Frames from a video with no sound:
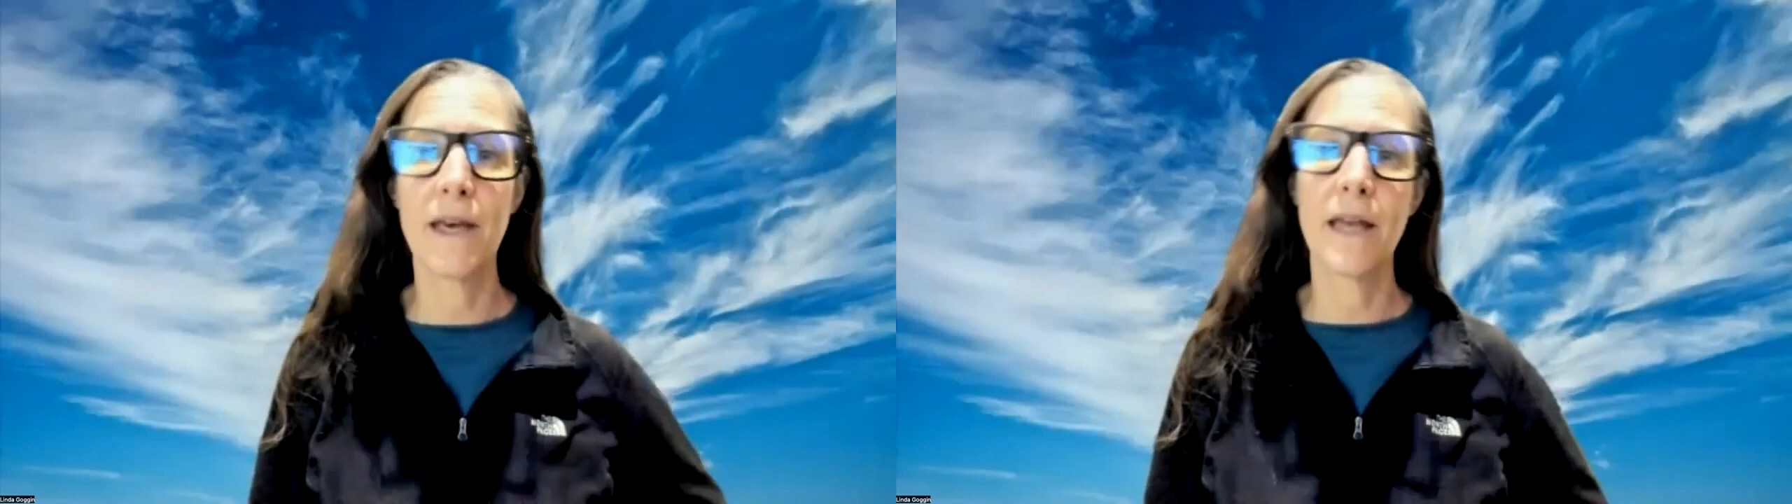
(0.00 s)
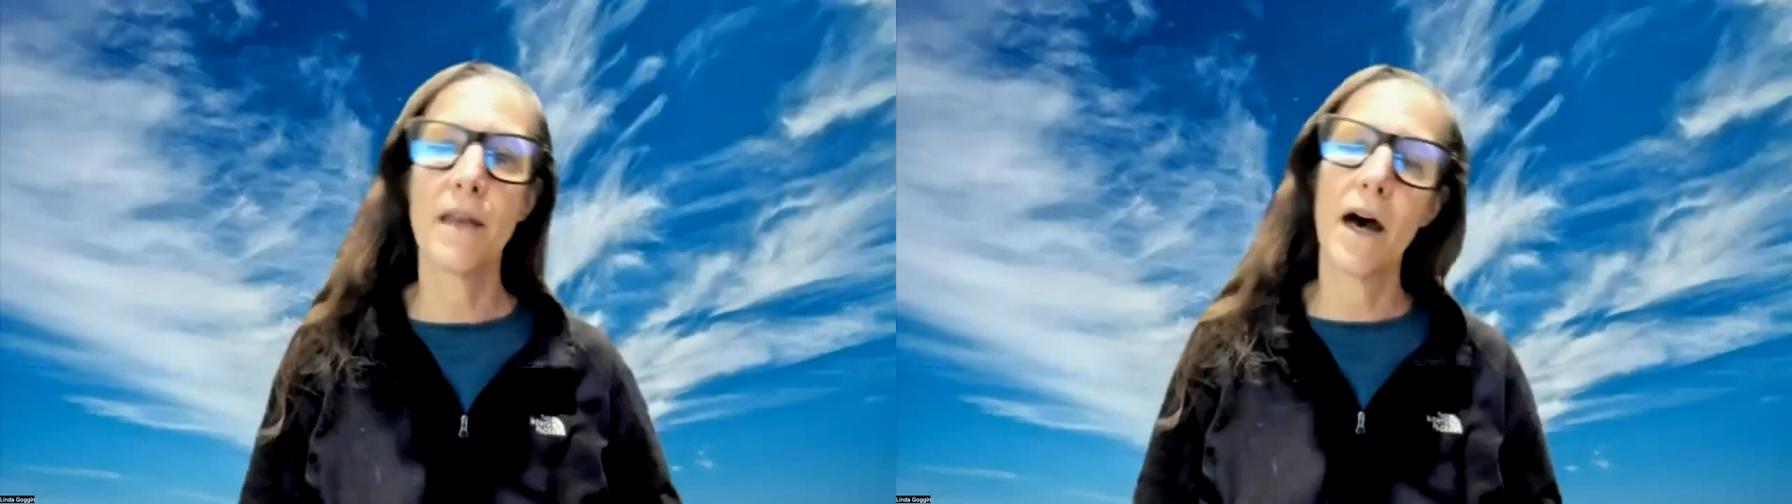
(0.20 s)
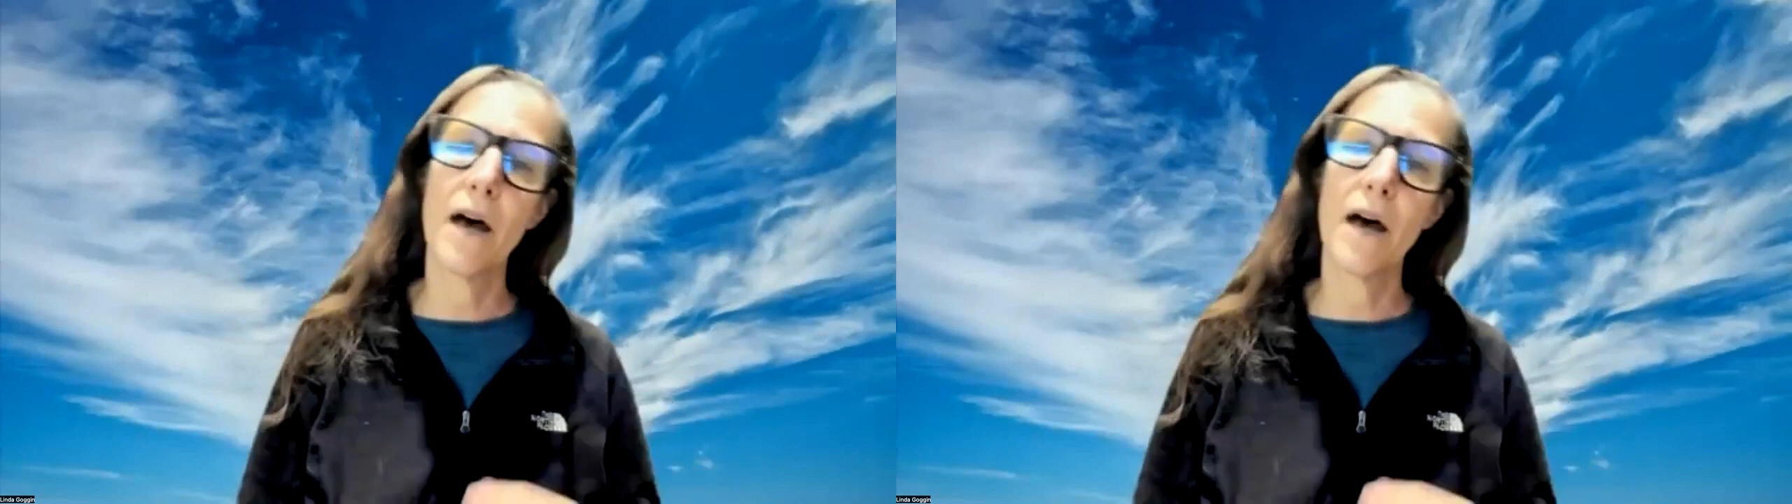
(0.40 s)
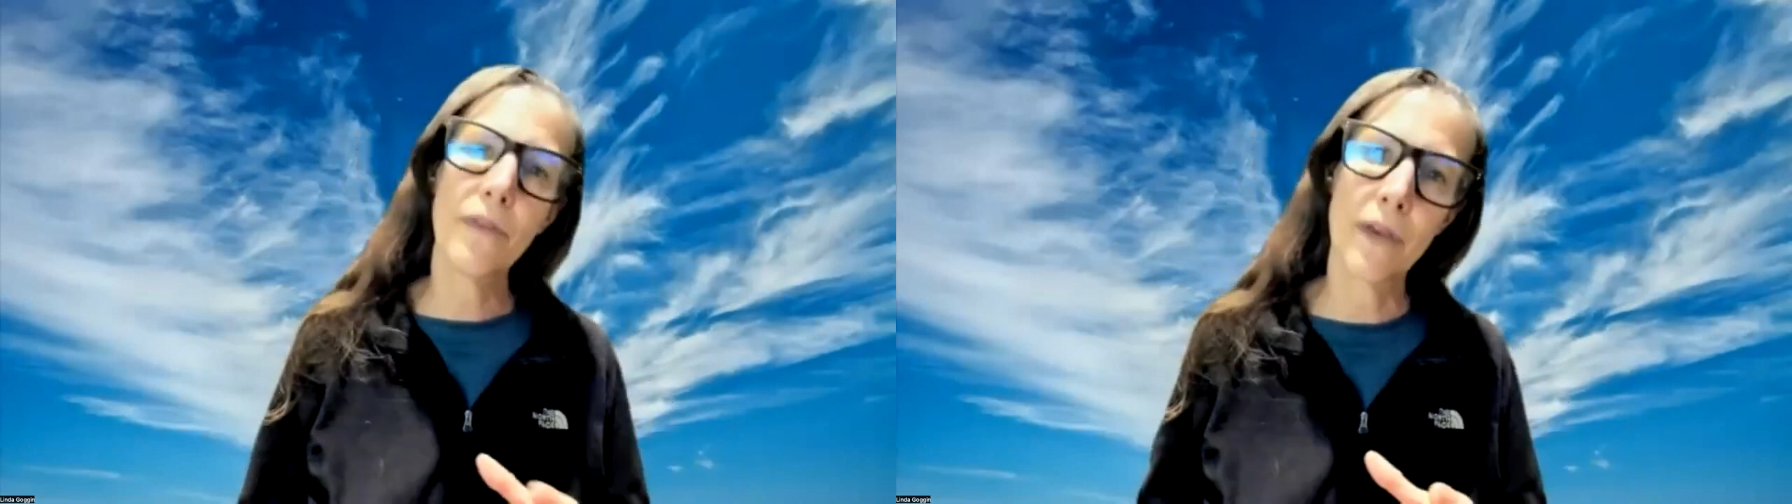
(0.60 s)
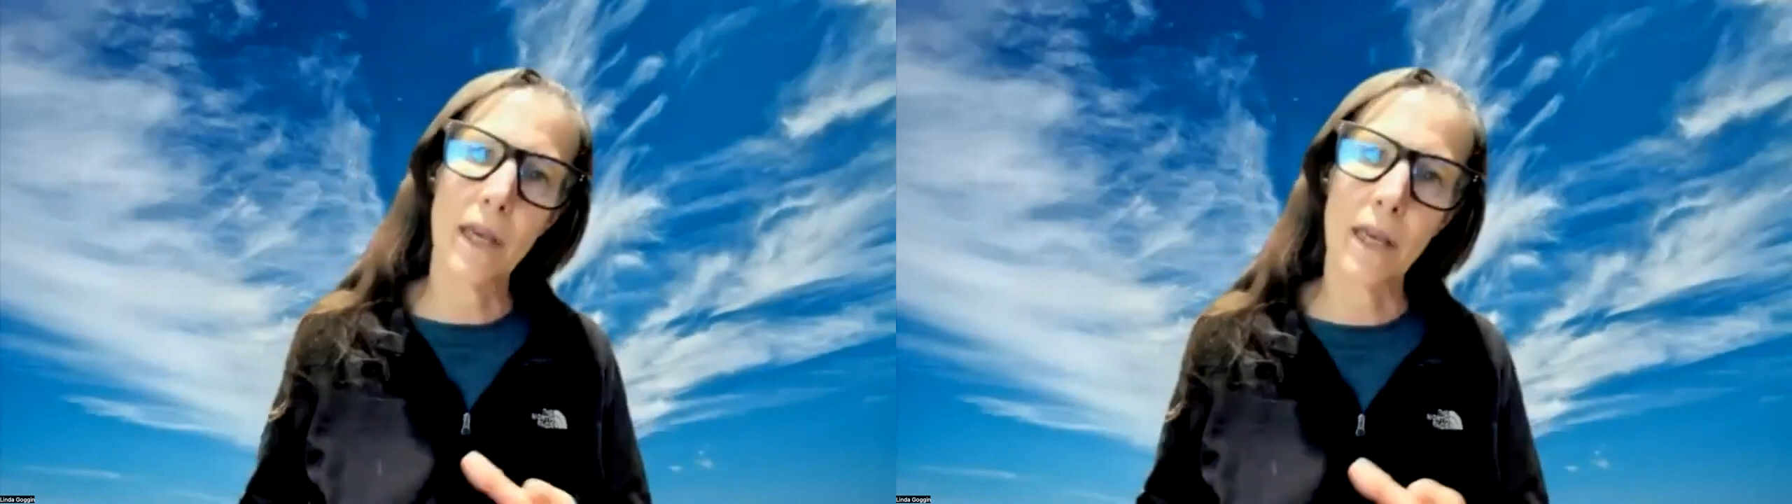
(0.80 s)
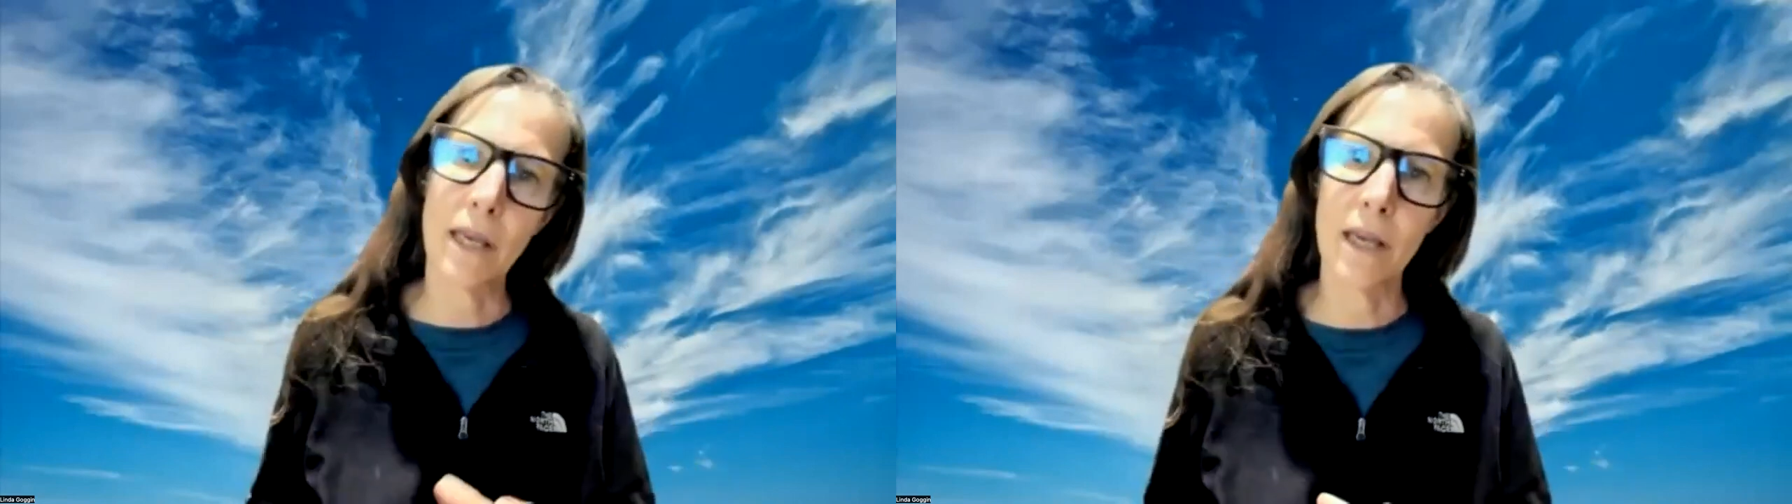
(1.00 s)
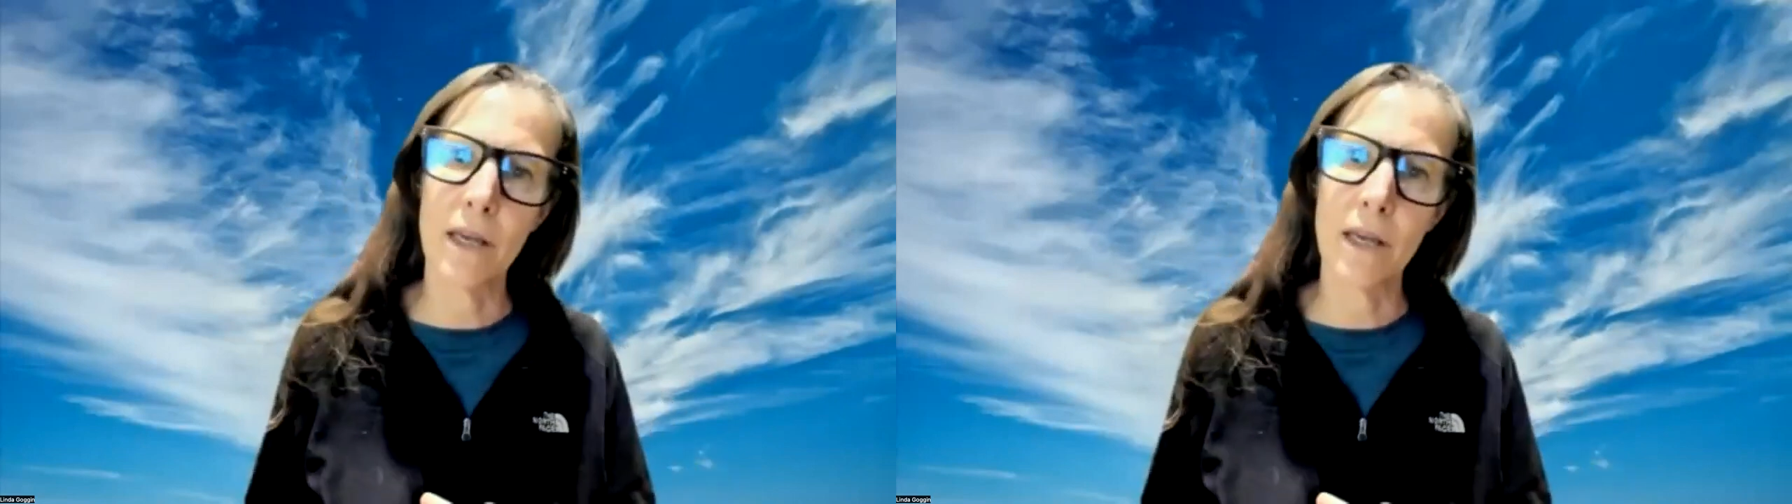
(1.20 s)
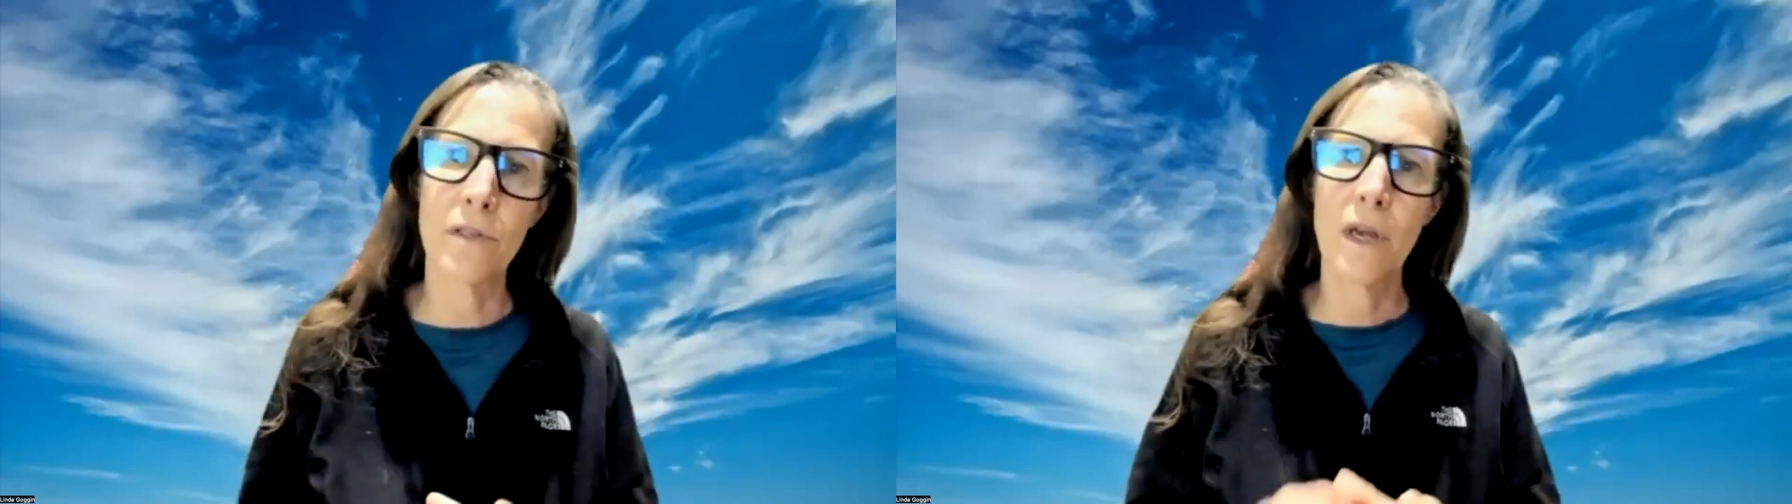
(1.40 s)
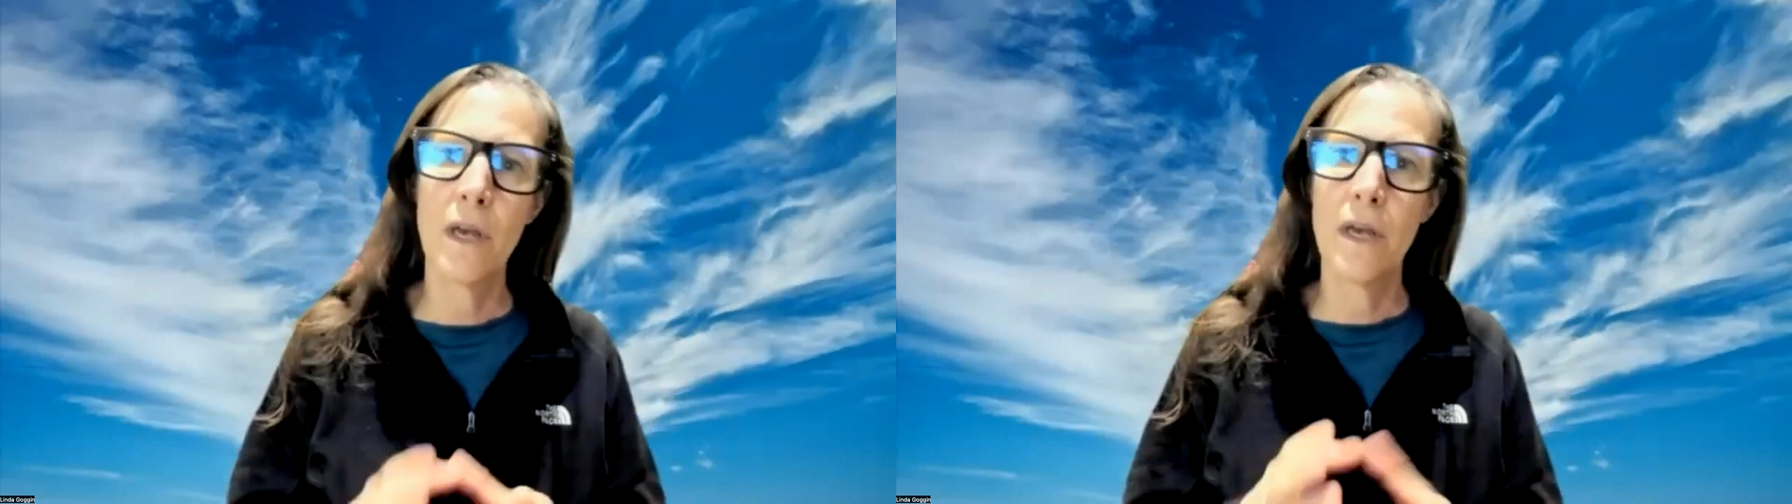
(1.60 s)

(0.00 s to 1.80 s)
the other thing is